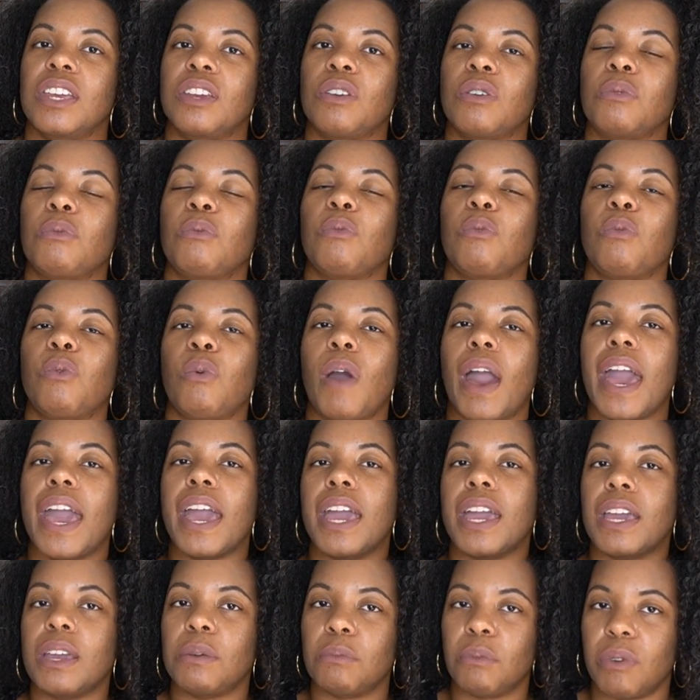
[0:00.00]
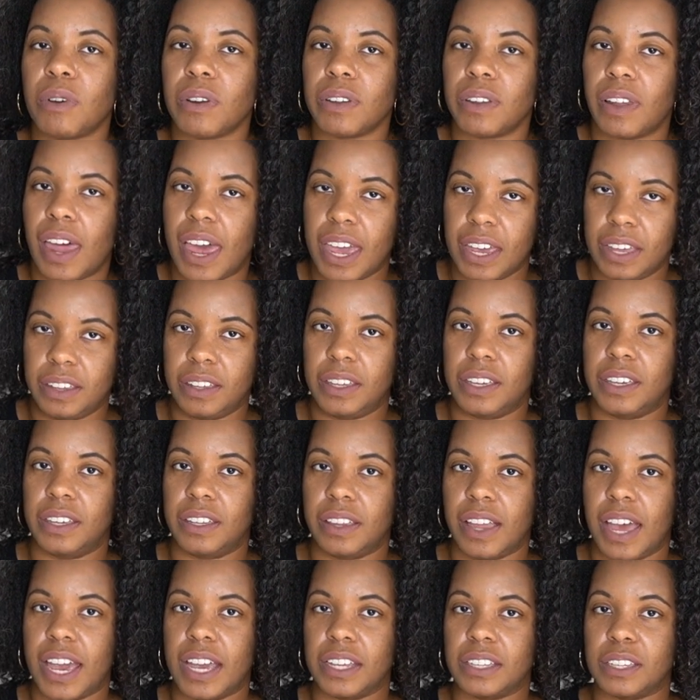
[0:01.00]
you're way more likely
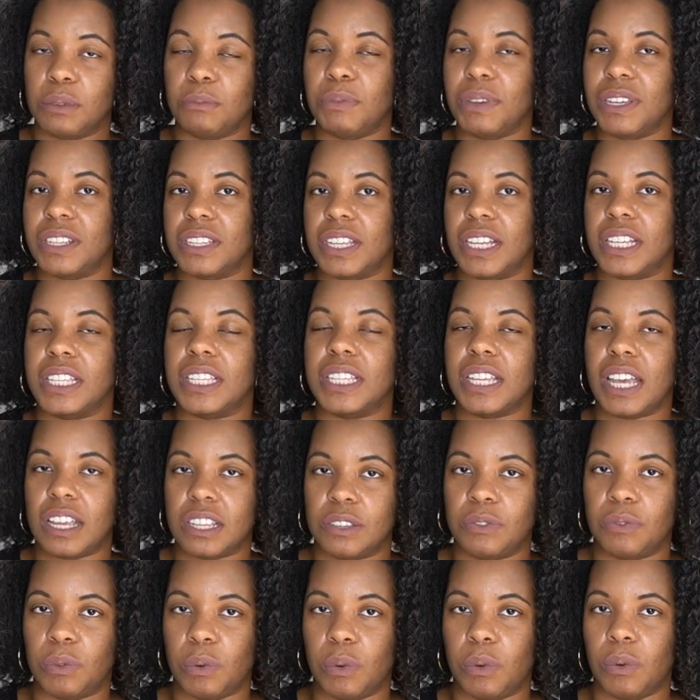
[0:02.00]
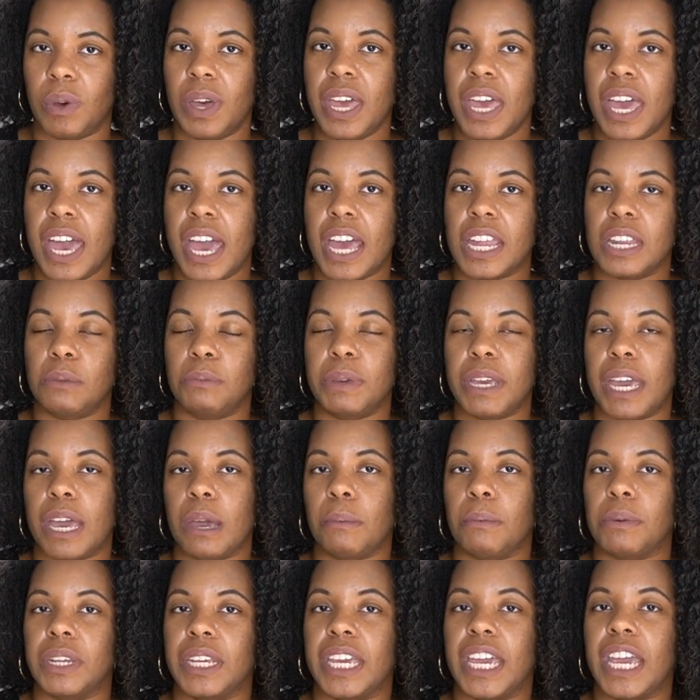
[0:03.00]
like to be successful and to be
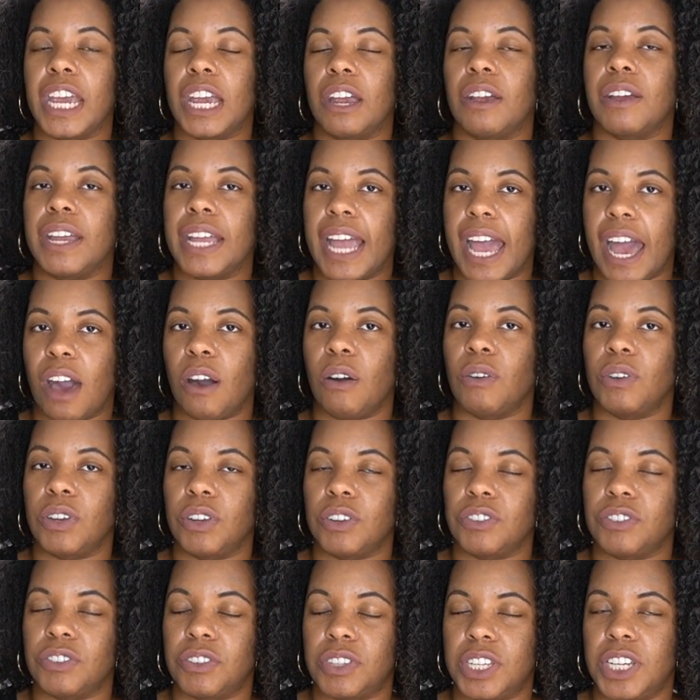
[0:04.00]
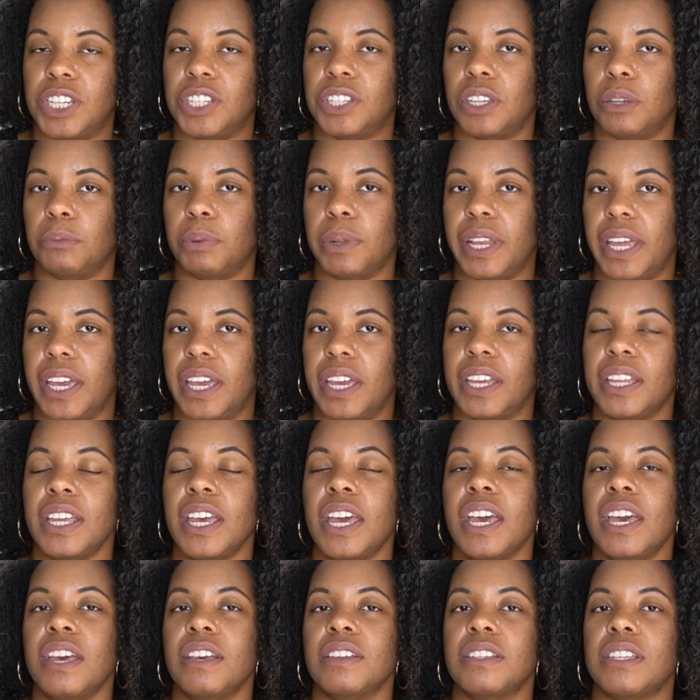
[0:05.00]
able to carry out your strategic plan.
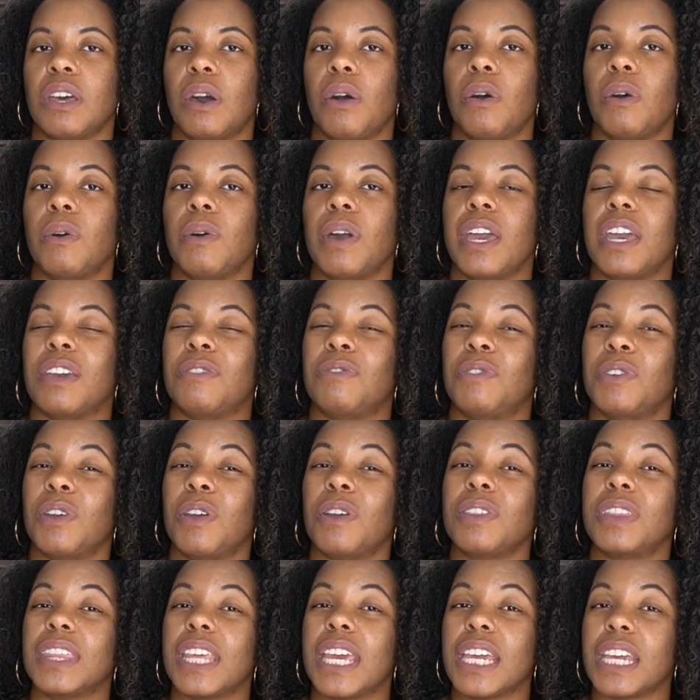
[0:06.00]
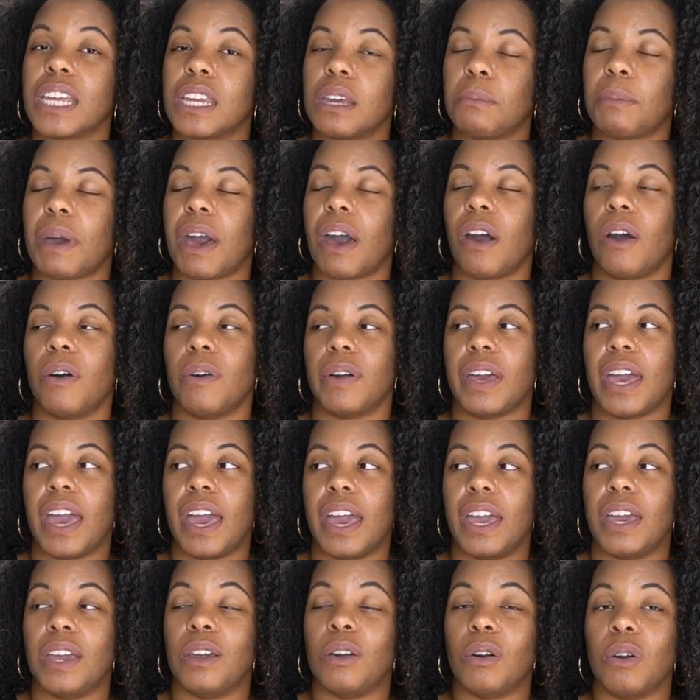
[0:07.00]
So if you're thinking about
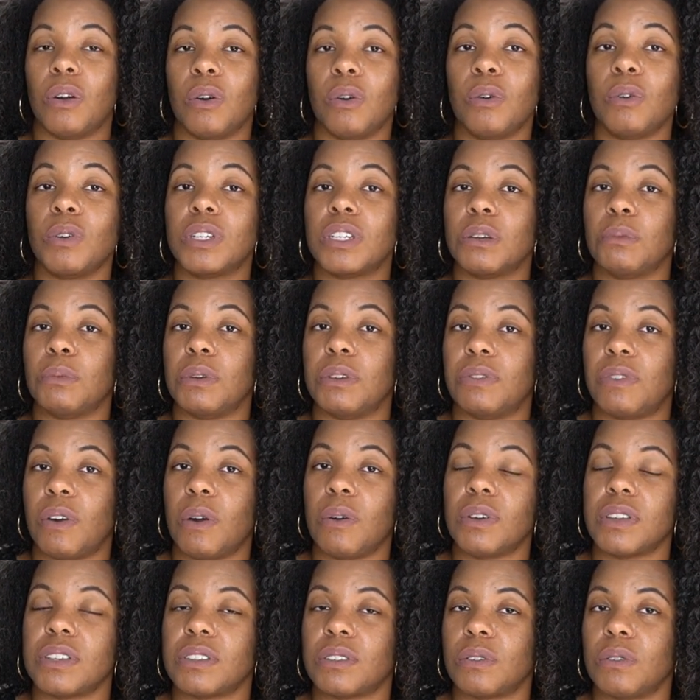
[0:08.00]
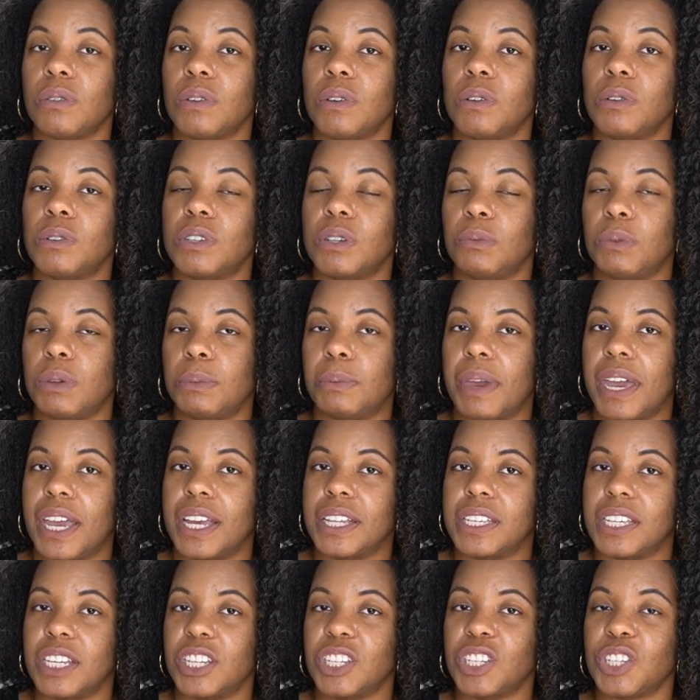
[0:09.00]
okay, who should we focus on? Who should we pay
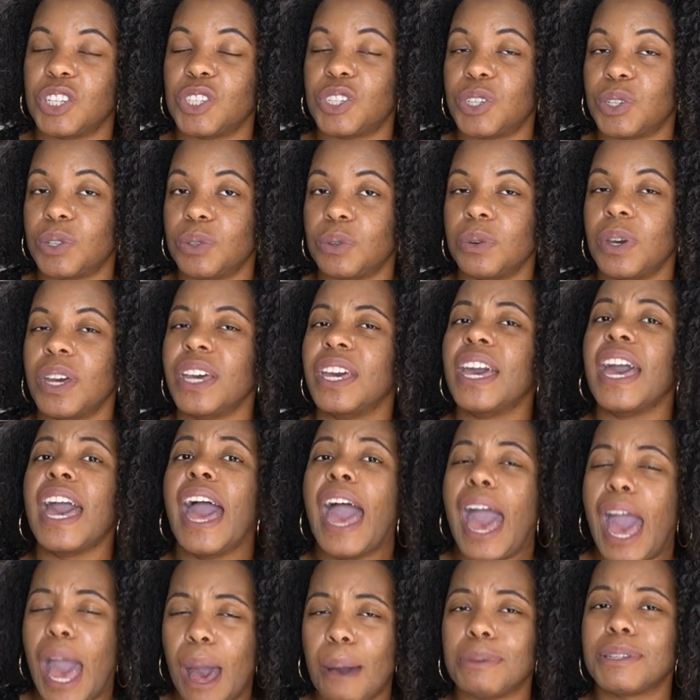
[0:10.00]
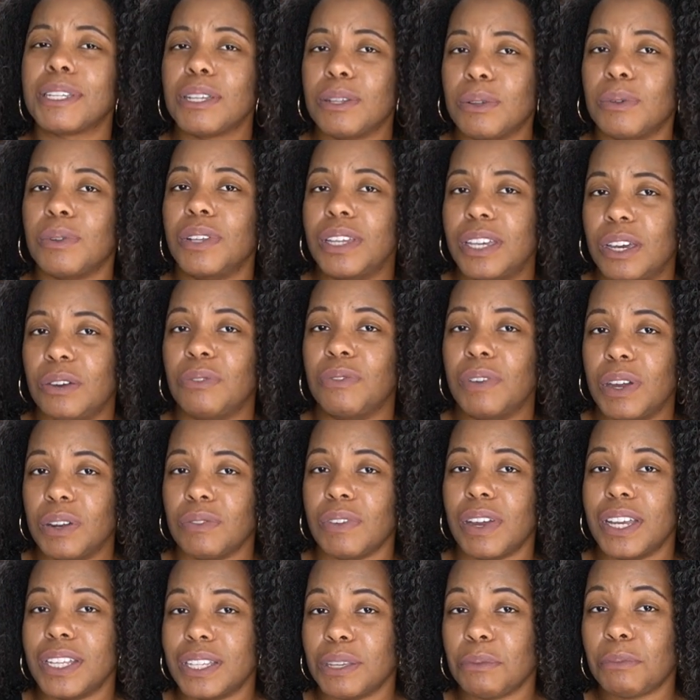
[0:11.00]
attention to? Absolutely a
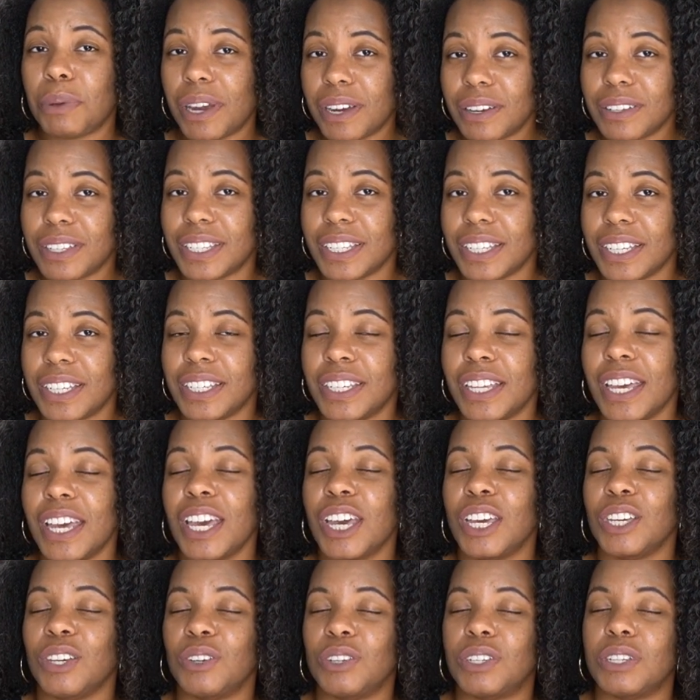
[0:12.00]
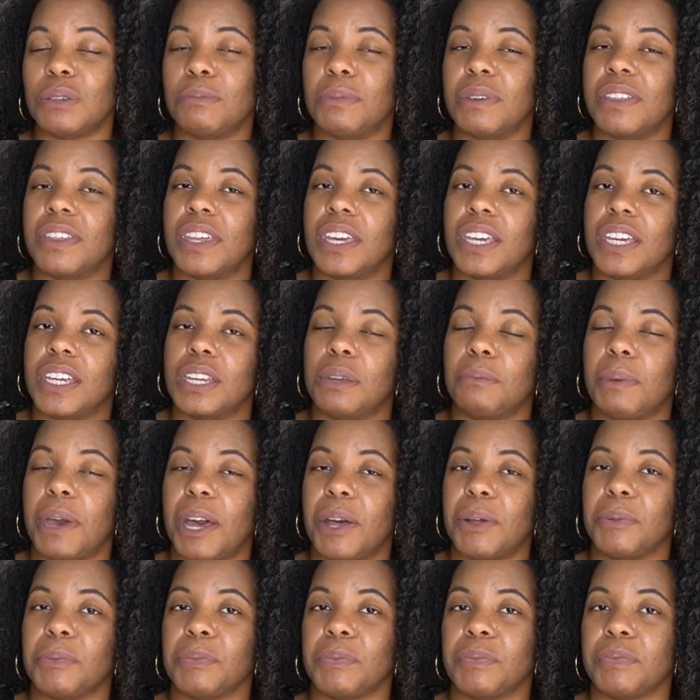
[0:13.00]
fundraising person you should be thinking
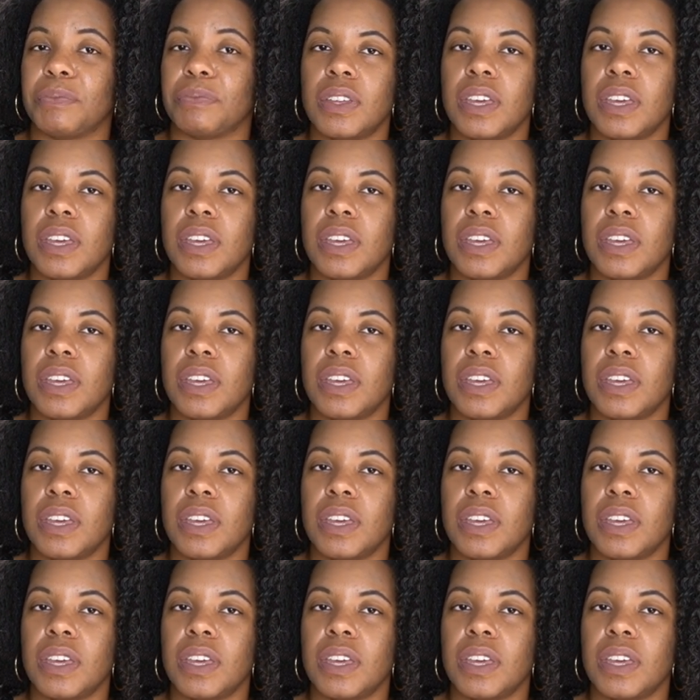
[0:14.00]
about.